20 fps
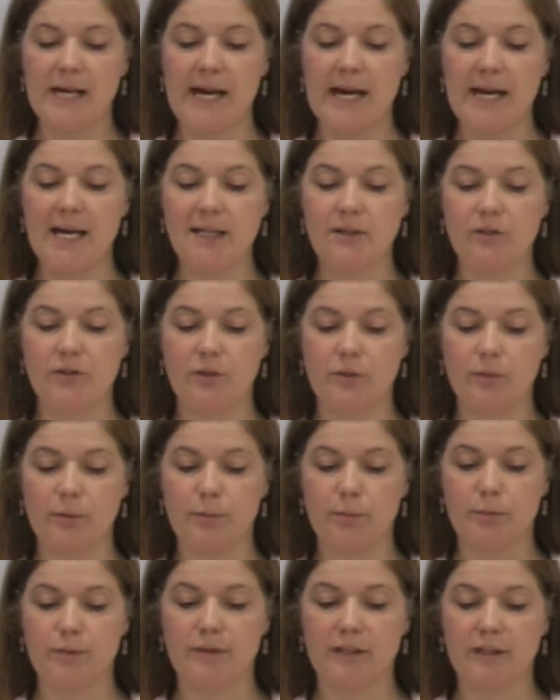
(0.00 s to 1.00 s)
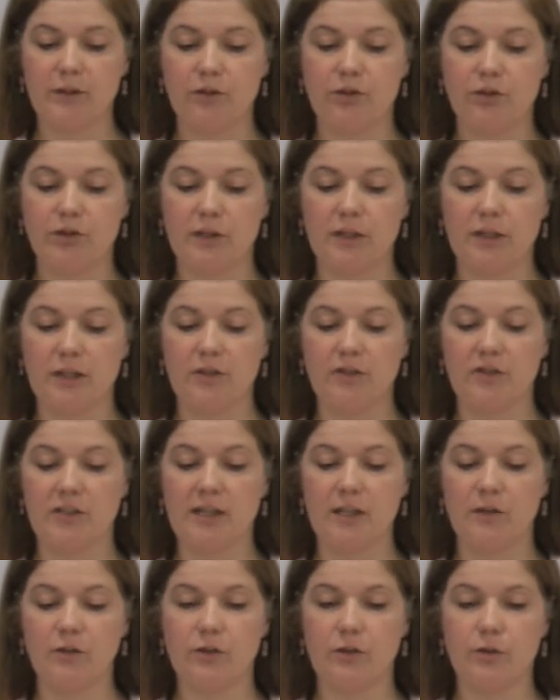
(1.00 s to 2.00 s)
8 to do with prevention, and
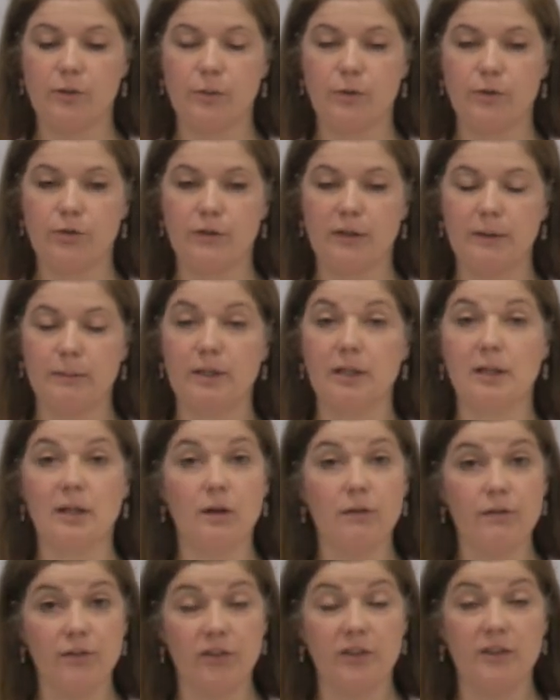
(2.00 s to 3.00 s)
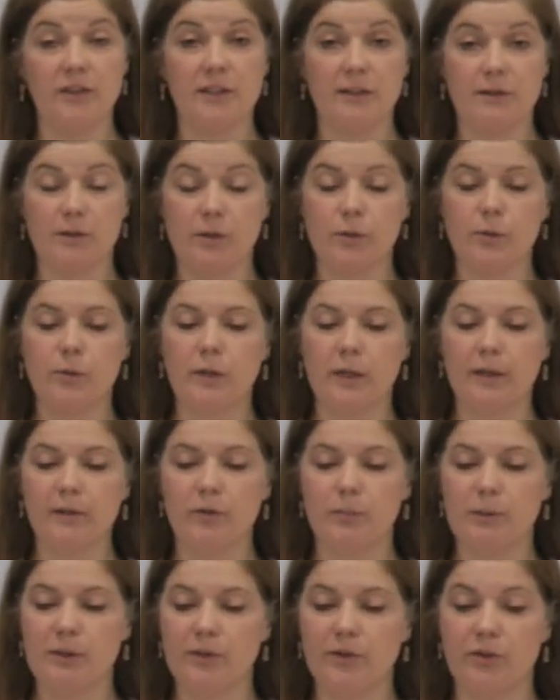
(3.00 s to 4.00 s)
10 to do with treatment. Obviously, they're all going
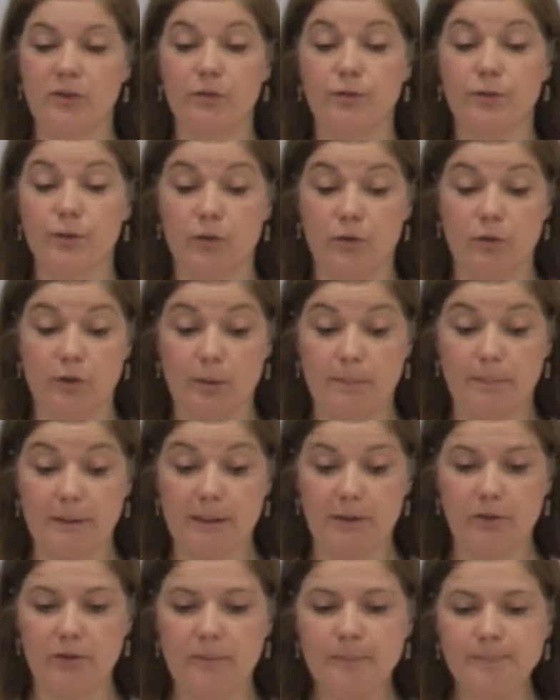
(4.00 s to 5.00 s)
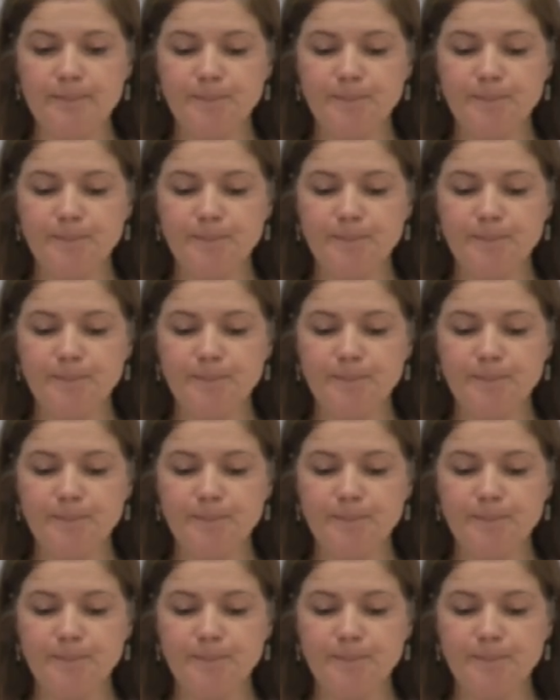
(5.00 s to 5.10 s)
to be on different topics.